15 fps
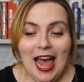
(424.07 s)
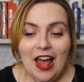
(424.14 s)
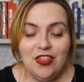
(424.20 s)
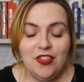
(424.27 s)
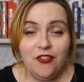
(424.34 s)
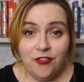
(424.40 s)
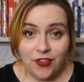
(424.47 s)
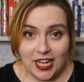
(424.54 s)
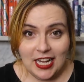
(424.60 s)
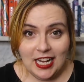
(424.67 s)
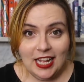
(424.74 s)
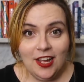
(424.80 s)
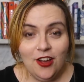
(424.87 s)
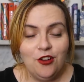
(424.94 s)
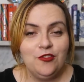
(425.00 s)
And the
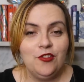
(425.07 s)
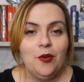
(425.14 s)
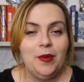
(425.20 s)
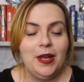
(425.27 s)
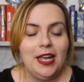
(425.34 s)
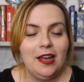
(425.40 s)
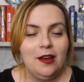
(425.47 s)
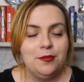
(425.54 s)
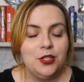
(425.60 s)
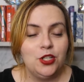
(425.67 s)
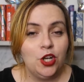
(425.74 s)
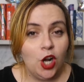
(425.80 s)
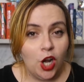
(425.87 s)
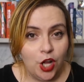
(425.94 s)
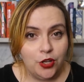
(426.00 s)
feeling of not being able to
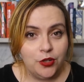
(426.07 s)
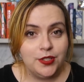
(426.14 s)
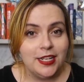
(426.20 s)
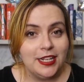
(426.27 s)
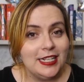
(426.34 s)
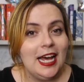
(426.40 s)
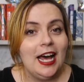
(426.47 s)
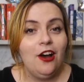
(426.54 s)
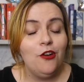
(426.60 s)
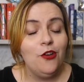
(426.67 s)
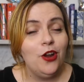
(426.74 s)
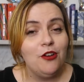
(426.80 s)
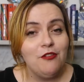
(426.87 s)
close a towel